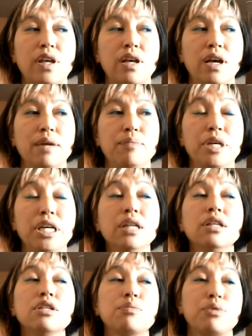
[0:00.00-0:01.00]
and being
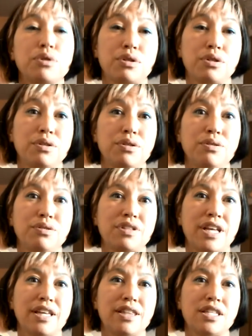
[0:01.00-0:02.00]
this person who is
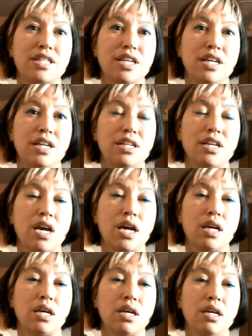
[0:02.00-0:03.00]
like this yin and
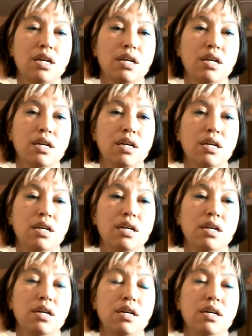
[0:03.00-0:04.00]
yang.
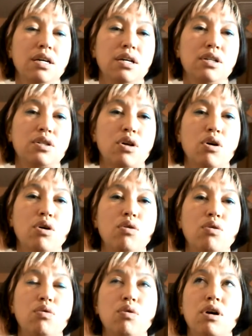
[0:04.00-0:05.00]

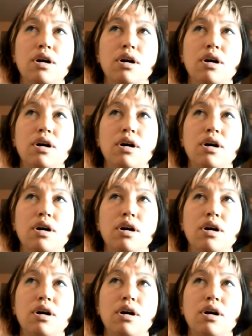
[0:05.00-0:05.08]
So,